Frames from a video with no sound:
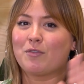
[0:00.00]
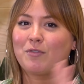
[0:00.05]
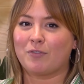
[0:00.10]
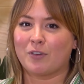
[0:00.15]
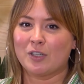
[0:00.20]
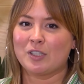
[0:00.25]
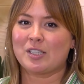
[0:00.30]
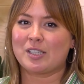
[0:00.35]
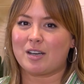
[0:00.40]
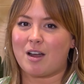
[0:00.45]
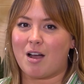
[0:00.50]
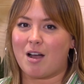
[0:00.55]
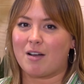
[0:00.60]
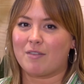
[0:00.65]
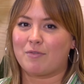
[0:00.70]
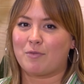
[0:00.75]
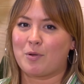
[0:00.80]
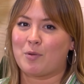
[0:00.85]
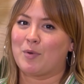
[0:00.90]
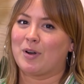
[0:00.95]
first
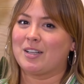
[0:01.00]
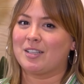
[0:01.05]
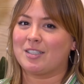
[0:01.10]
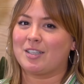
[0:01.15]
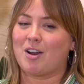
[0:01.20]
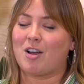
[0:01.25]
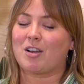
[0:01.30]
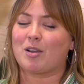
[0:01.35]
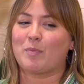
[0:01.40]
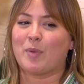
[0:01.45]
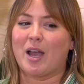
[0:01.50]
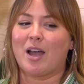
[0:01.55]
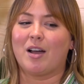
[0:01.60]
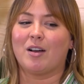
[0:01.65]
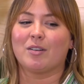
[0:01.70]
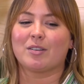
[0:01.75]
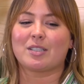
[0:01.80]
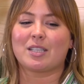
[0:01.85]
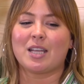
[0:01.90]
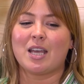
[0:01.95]
off, we wanted to talk
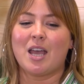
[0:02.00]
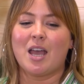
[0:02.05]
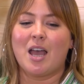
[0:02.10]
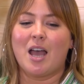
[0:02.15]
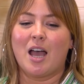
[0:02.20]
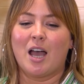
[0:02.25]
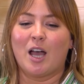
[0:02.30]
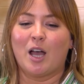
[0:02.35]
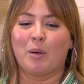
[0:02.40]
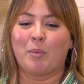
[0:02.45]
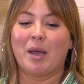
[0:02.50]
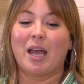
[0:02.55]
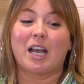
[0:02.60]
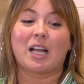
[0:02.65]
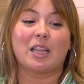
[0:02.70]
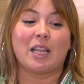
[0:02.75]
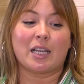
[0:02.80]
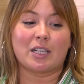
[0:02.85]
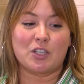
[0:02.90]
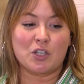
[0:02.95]
about
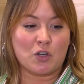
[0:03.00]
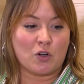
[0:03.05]
Eclectic